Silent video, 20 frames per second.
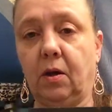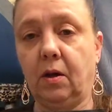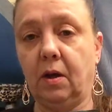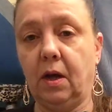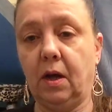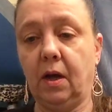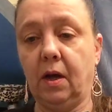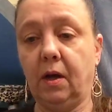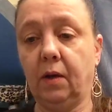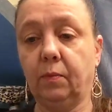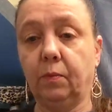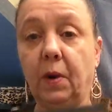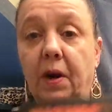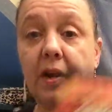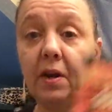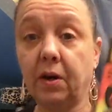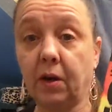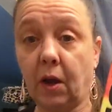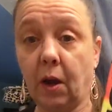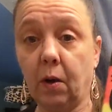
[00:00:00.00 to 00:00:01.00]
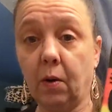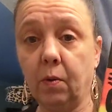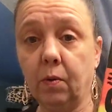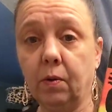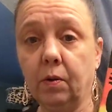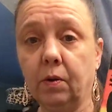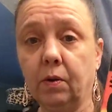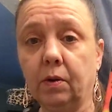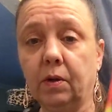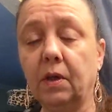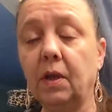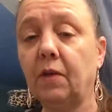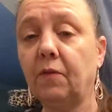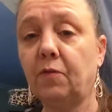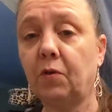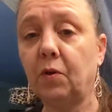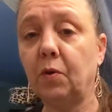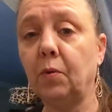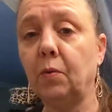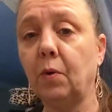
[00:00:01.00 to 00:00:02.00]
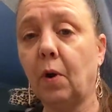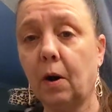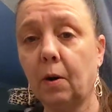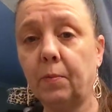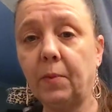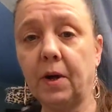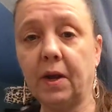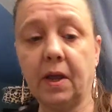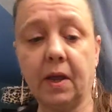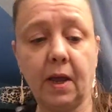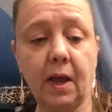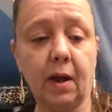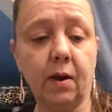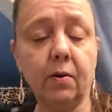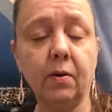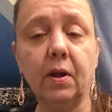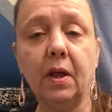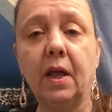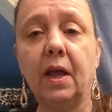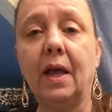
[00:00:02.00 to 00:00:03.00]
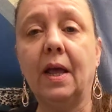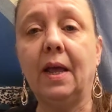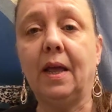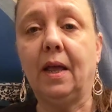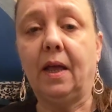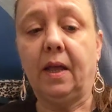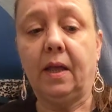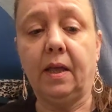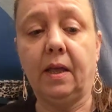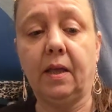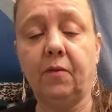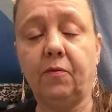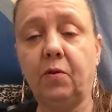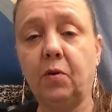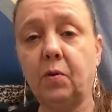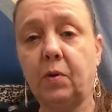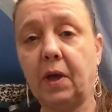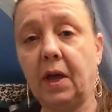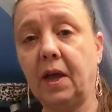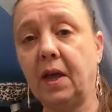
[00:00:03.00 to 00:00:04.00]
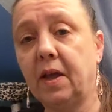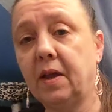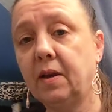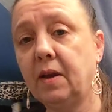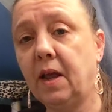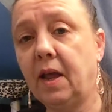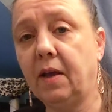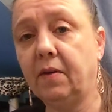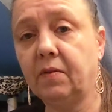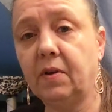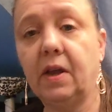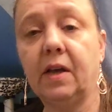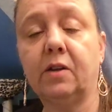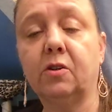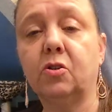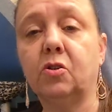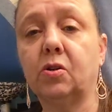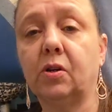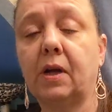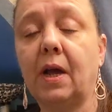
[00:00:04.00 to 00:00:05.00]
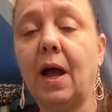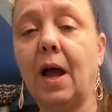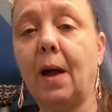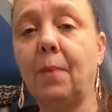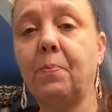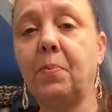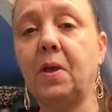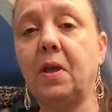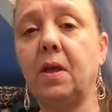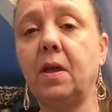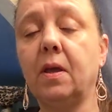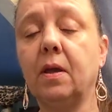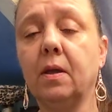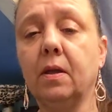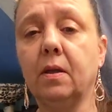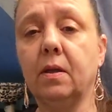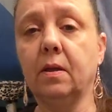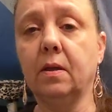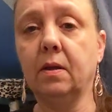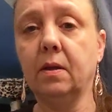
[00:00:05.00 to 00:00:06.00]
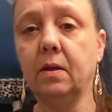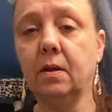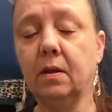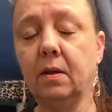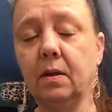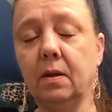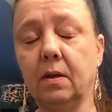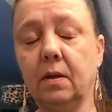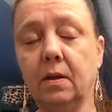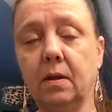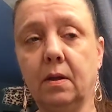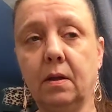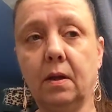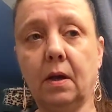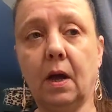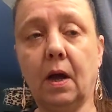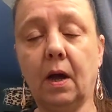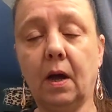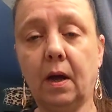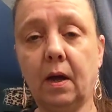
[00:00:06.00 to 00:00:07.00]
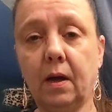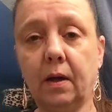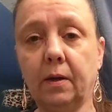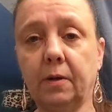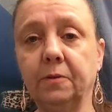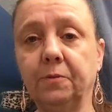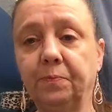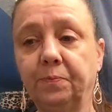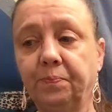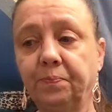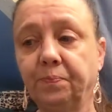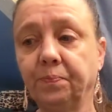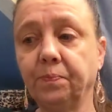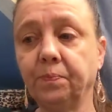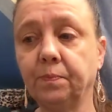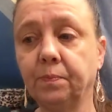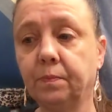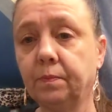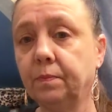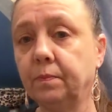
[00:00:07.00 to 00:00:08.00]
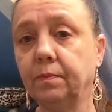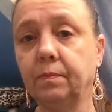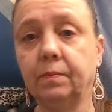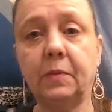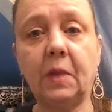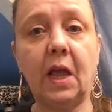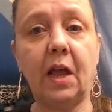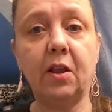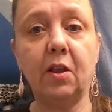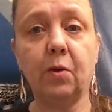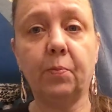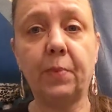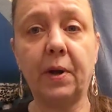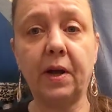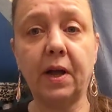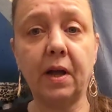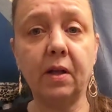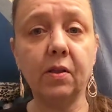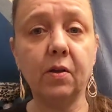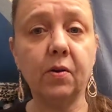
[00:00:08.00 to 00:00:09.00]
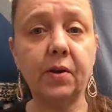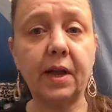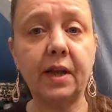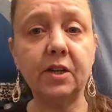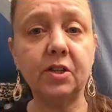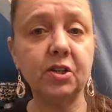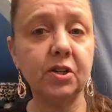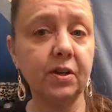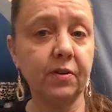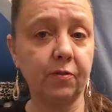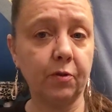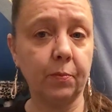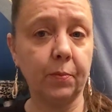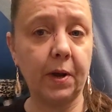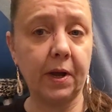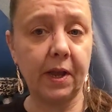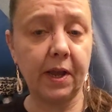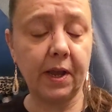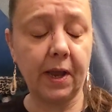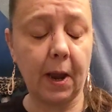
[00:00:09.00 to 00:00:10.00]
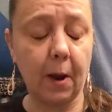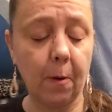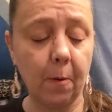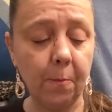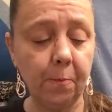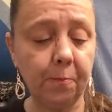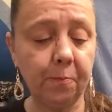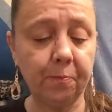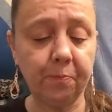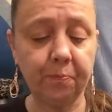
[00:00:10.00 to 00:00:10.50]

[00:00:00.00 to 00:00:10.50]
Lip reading: ready to go if you are bugging out. If you can, have an extra copy at your bug out location if you're bugging out.